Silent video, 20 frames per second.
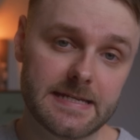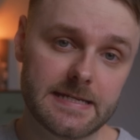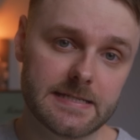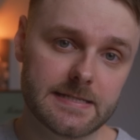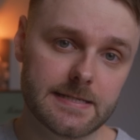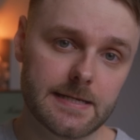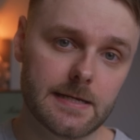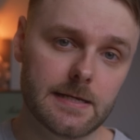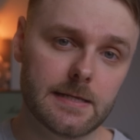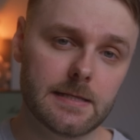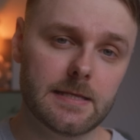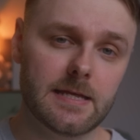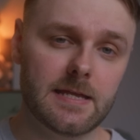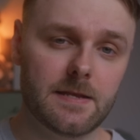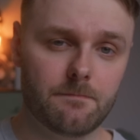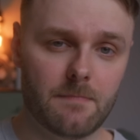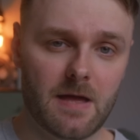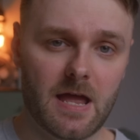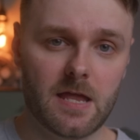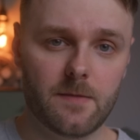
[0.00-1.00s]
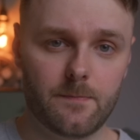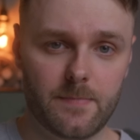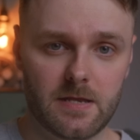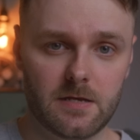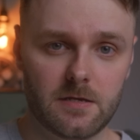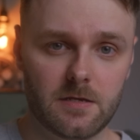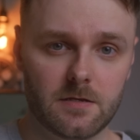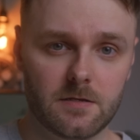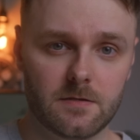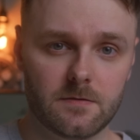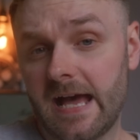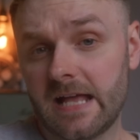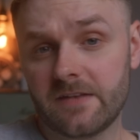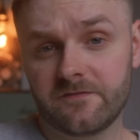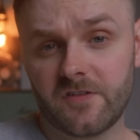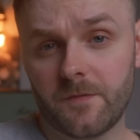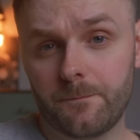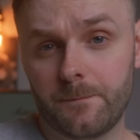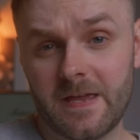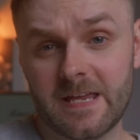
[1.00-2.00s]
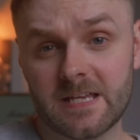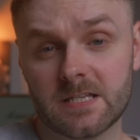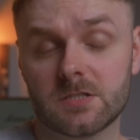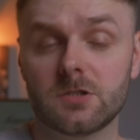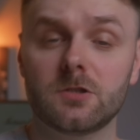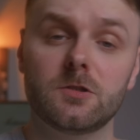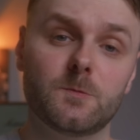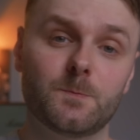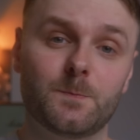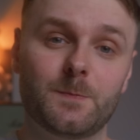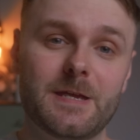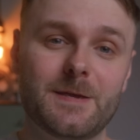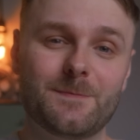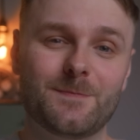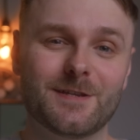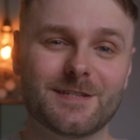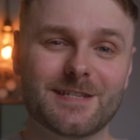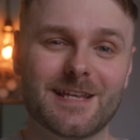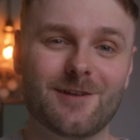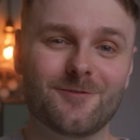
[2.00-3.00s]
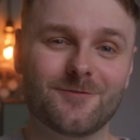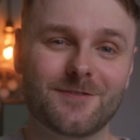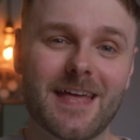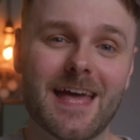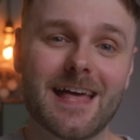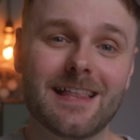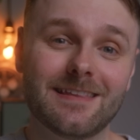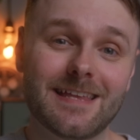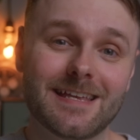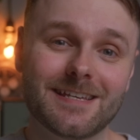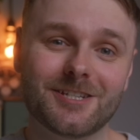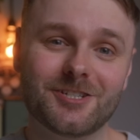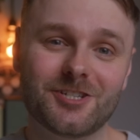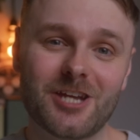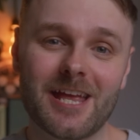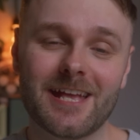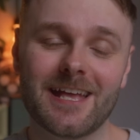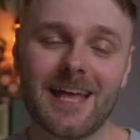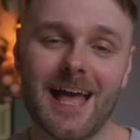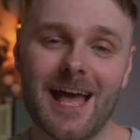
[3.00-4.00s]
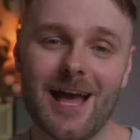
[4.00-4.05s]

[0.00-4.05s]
detail in my opinion. And for pixel peepers out there, let's check